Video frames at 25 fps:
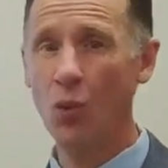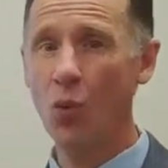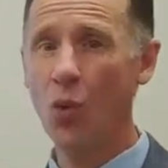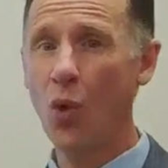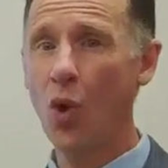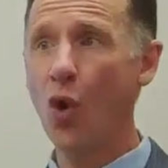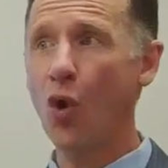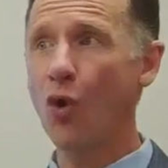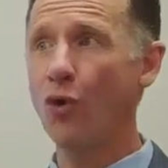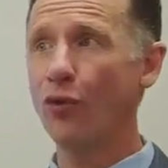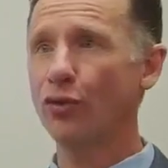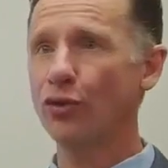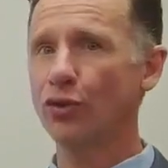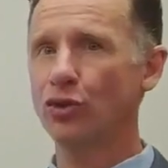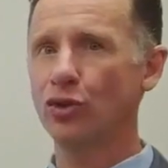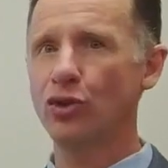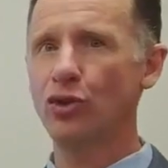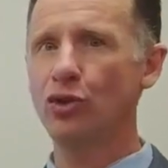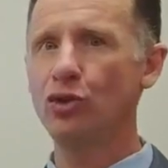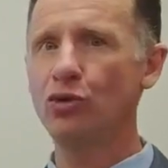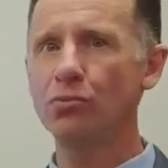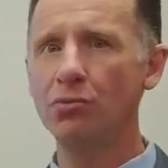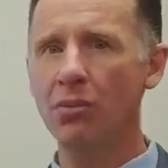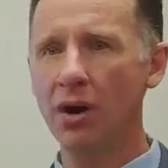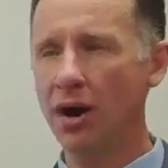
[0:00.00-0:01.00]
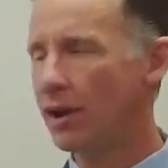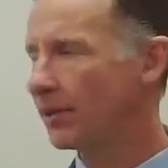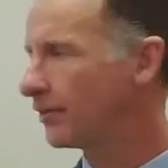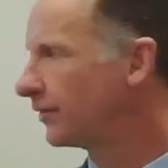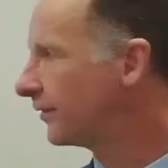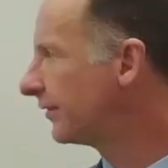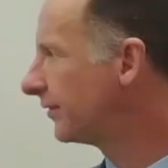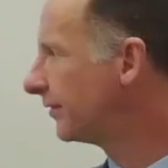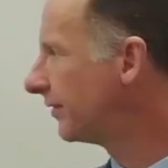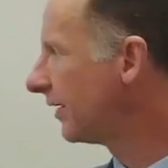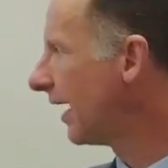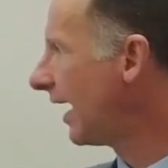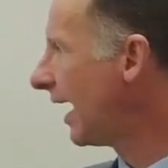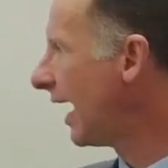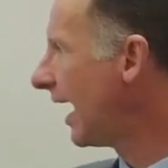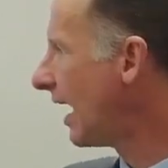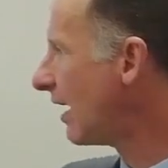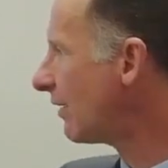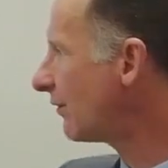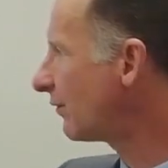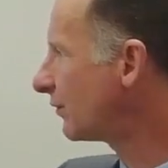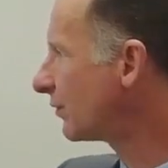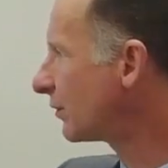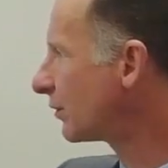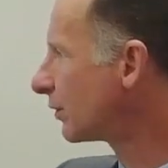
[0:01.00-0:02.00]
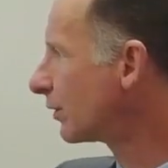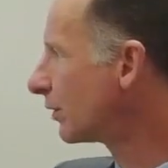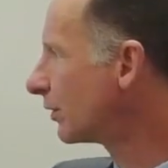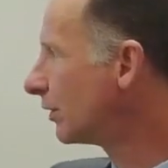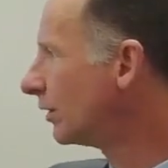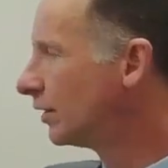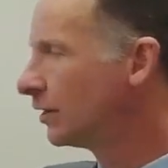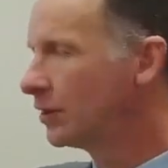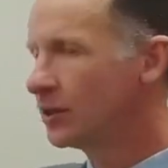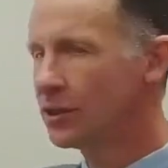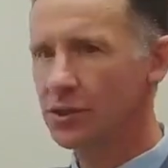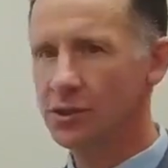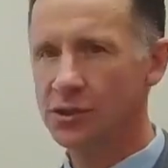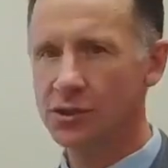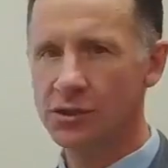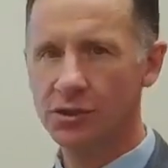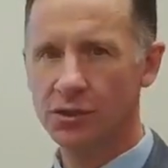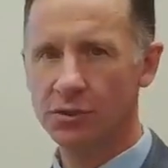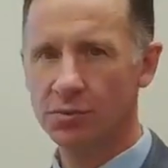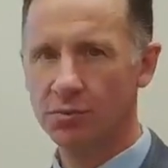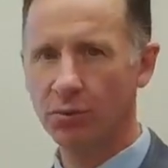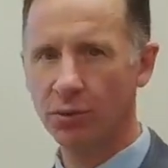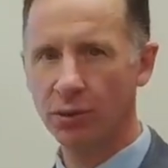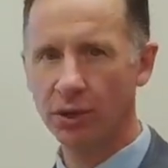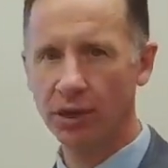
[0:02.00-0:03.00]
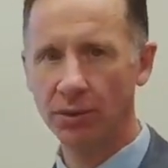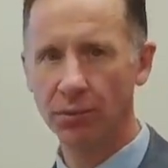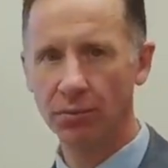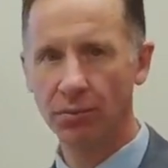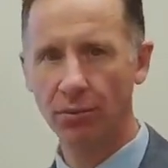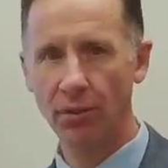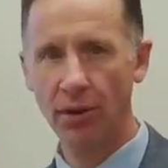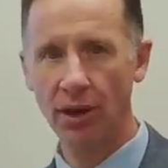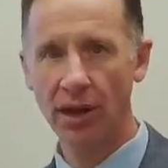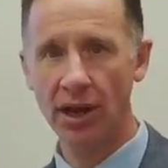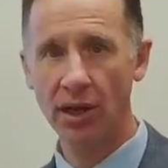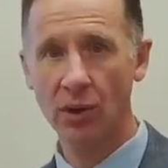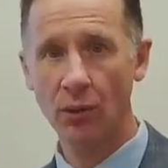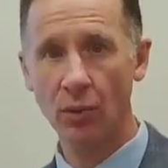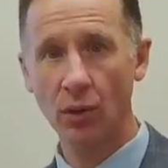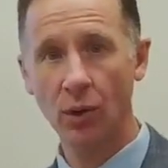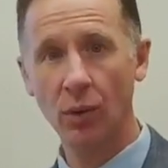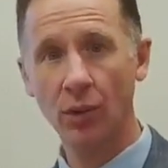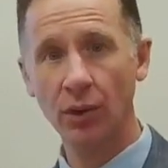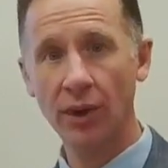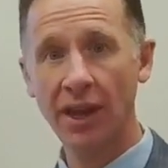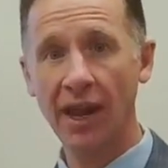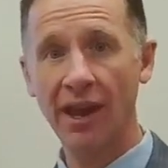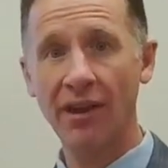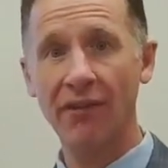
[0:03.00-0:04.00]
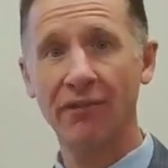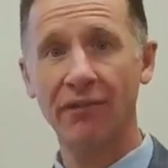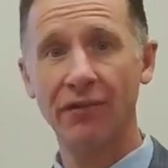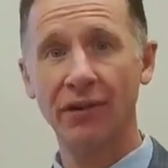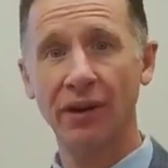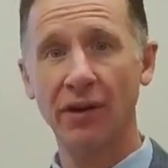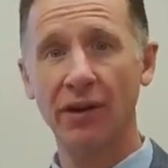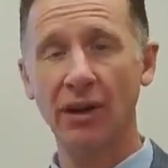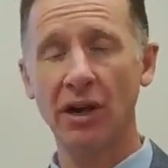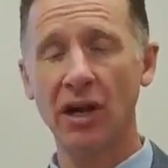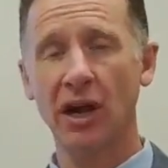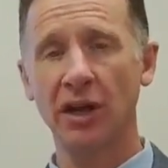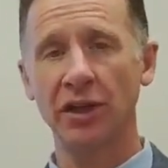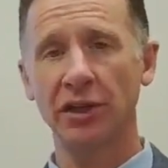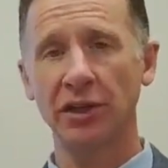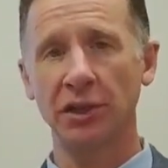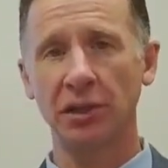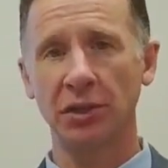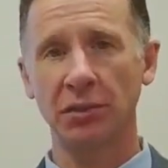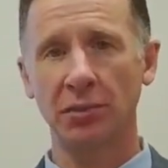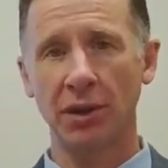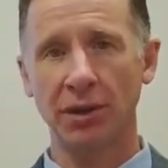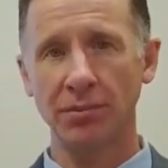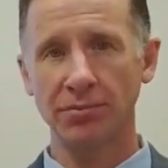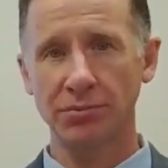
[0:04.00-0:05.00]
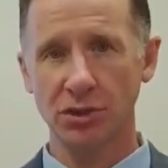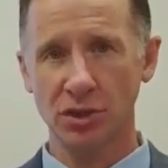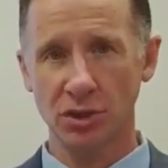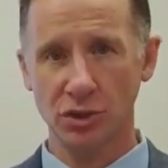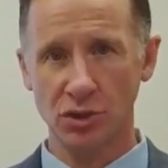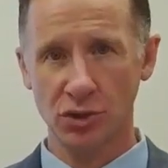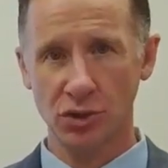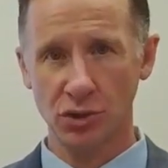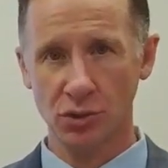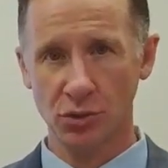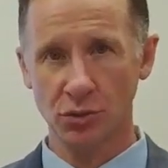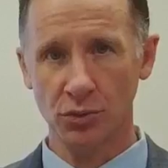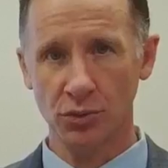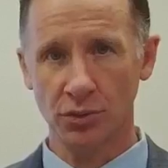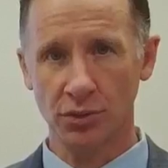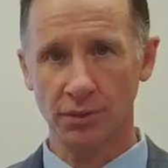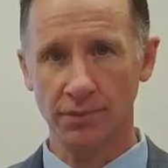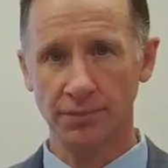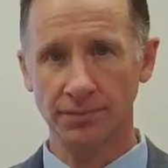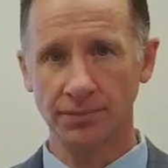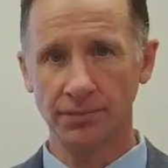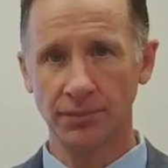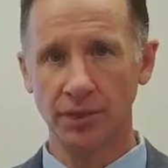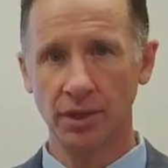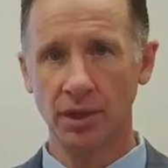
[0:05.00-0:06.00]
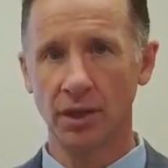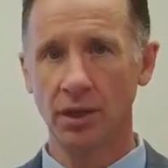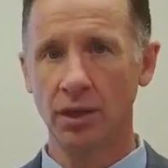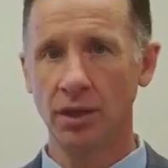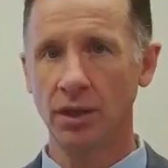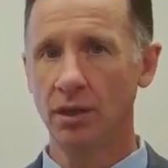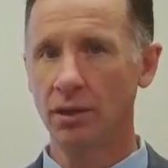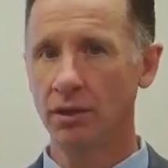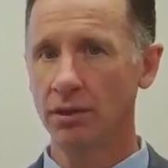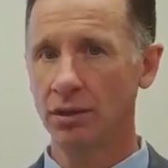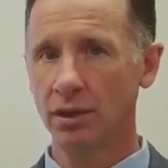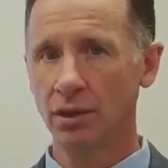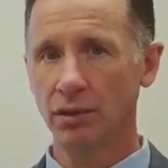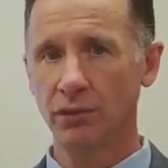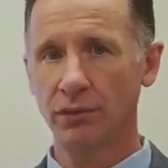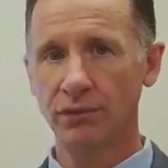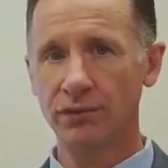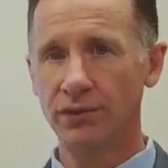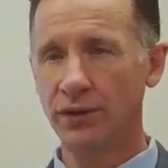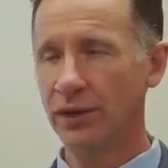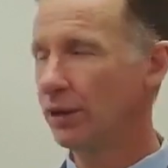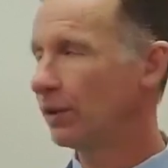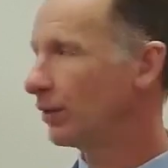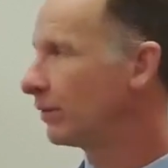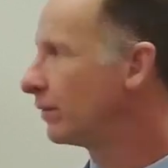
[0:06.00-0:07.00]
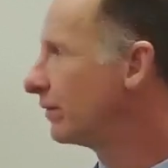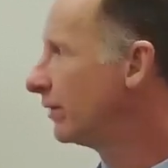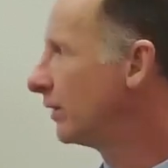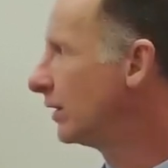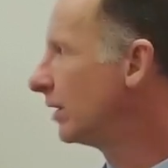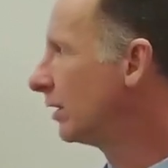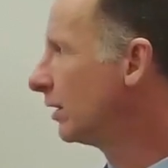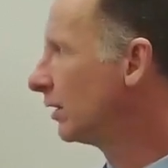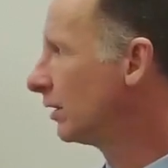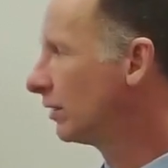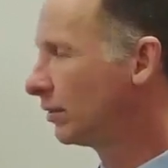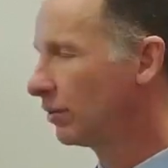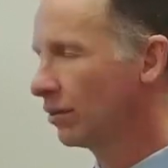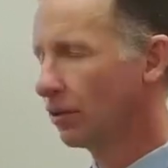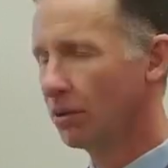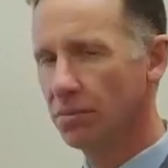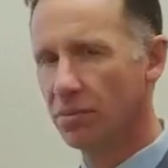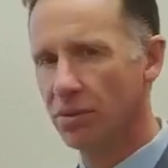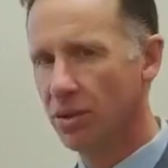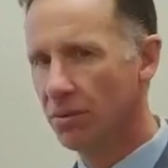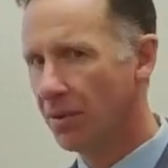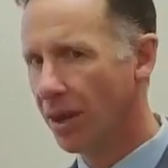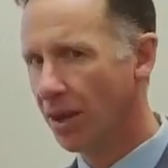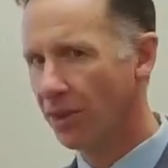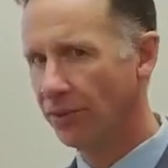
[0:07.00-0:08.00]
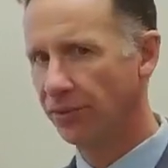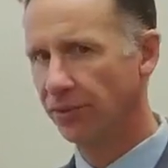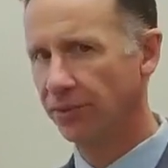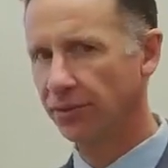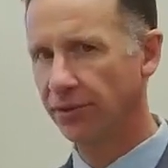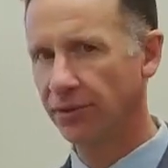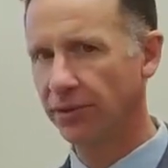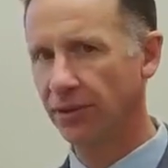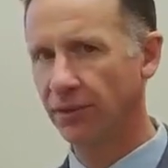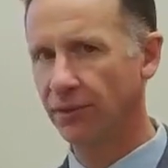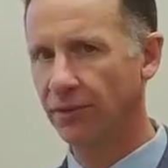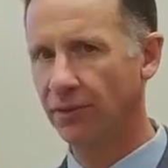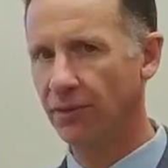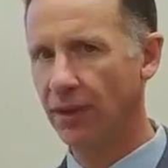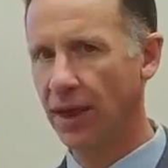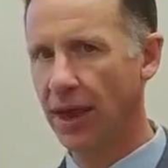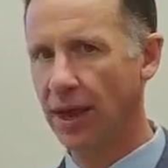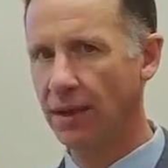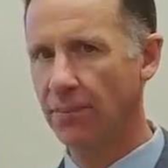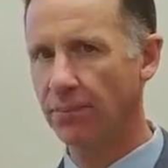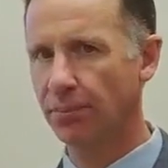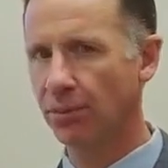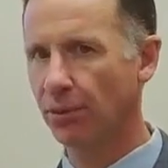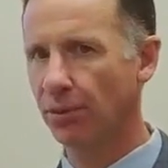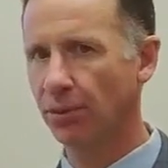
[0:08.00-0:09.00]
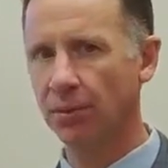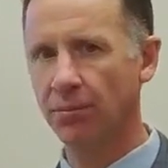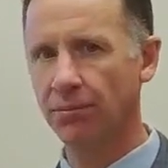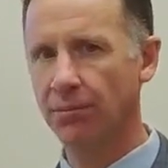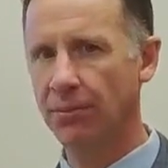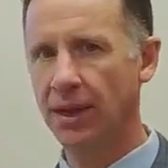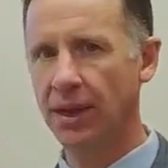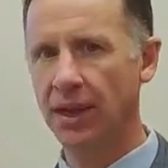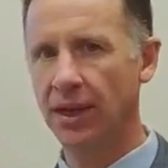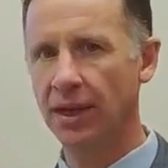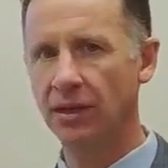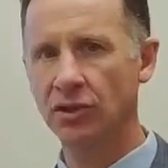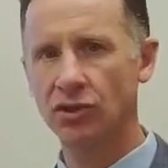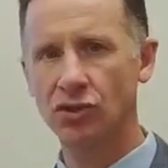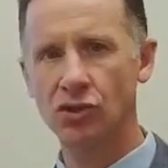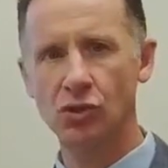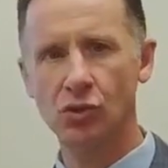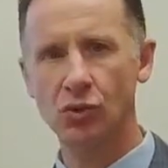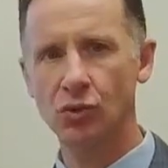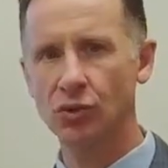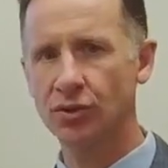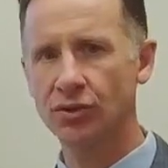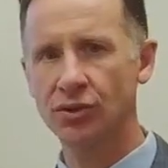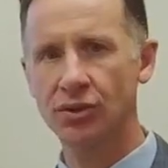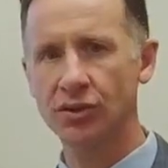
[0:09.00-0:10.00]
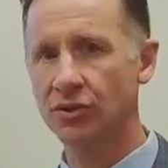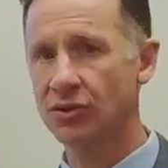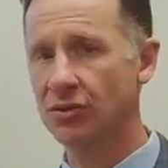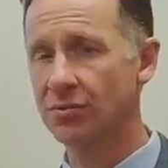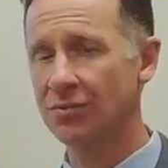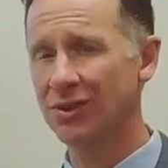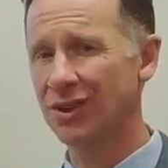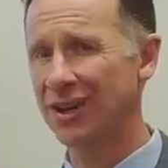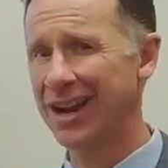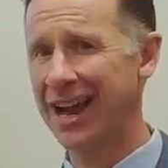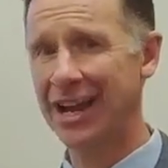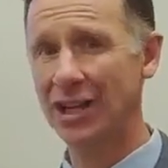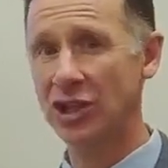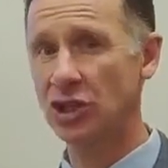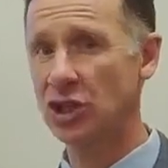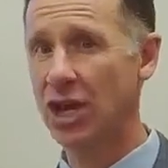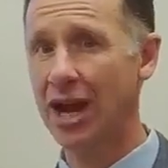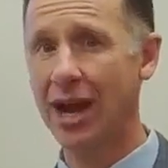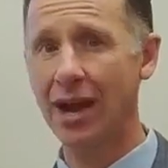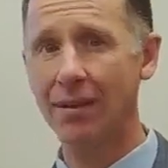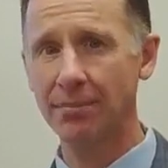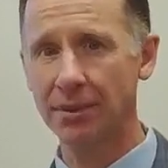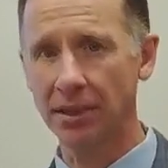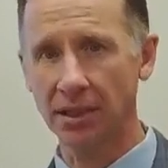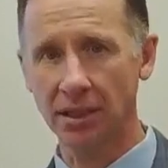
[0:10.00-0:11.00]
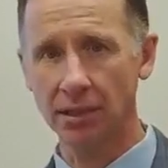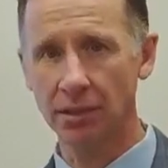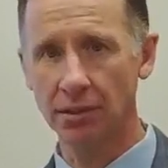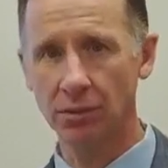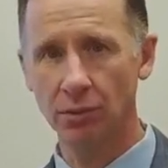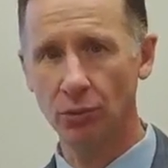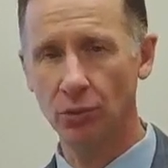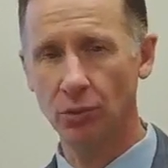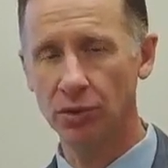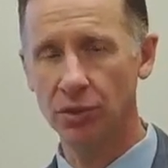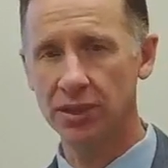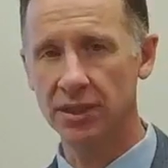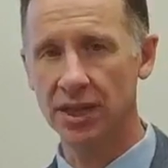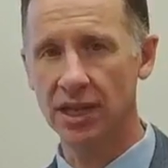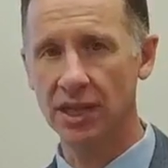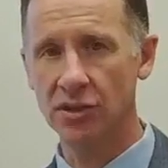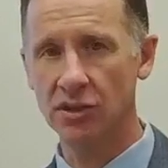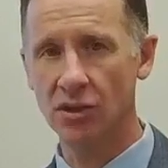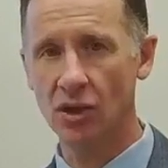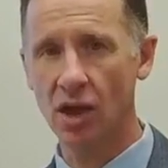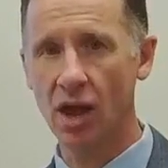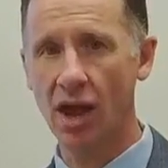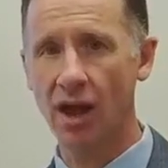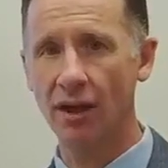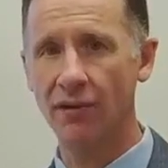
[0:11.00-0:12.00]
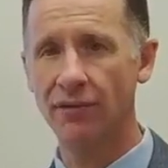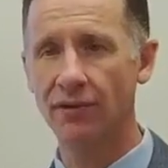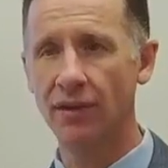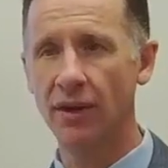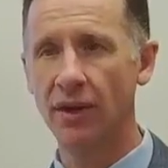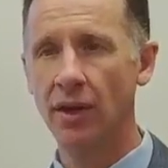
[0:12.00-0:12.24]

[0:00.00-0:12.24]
over 2 months after spring break, where we have very uninterrupted school. The months of April and May in school systems are not choppy with days off.